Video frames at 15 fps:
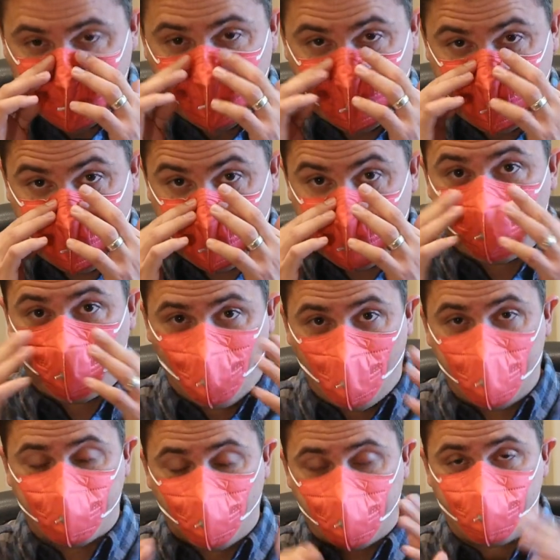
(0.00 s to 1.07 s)
we can get
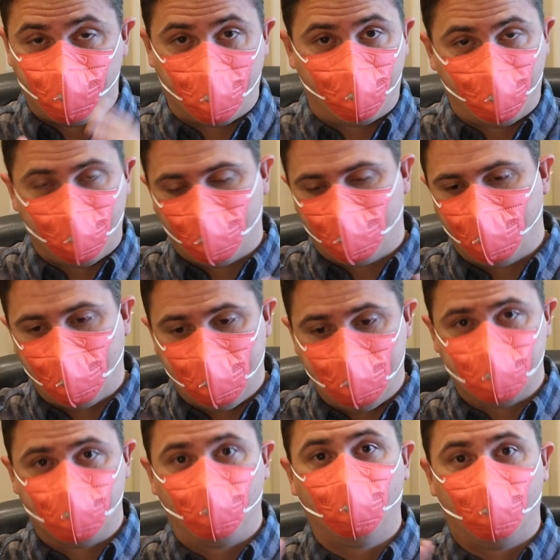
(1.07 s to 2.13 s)
much, much better into the
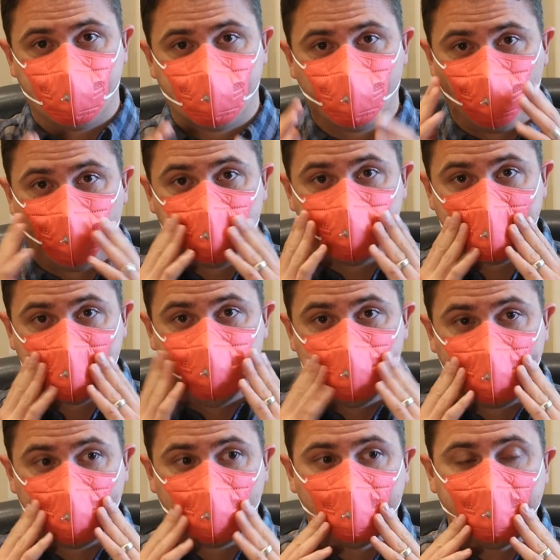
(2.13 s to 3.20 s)
90s plus with just
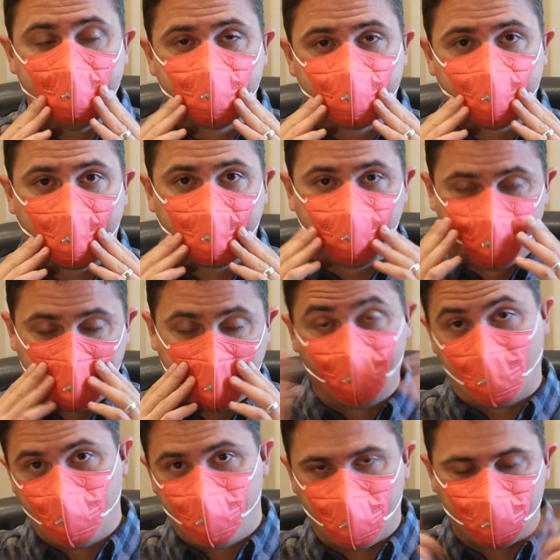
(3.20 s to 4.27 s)
using the leak check, in
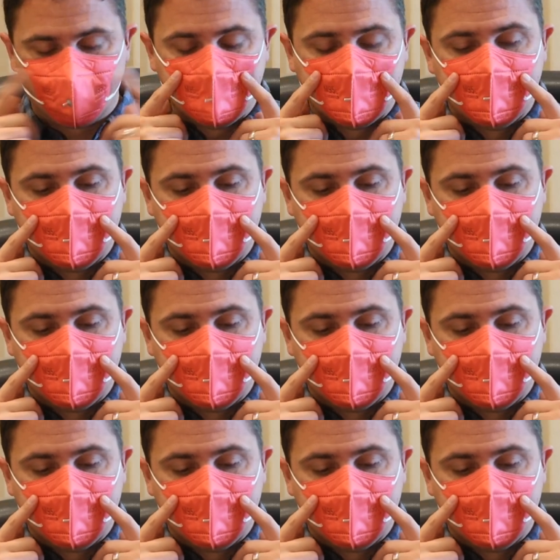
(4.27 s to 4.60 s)
my opinion.